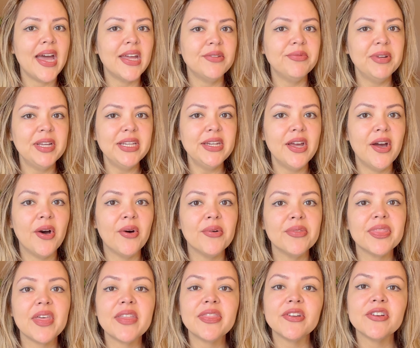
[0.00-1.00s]
And we know
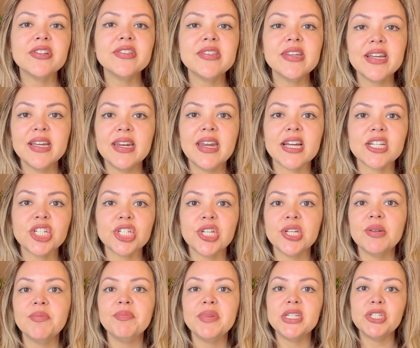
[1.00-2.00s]
that there is a
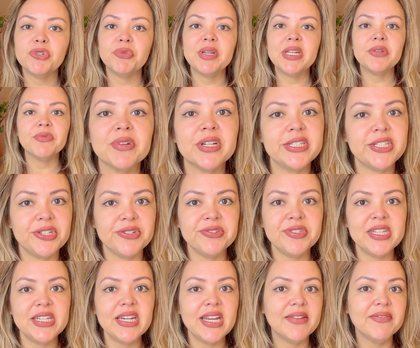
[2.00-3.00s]
connection between
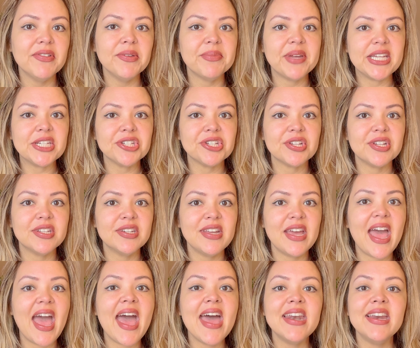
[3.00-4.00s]
reducing inflammation
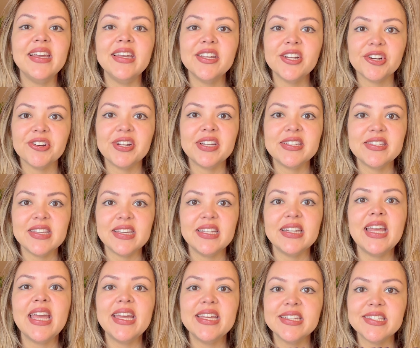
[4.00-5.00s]
and increasing
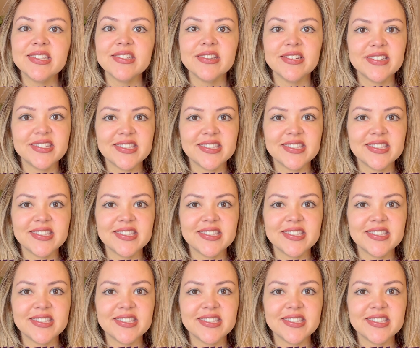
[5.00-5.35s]
insulin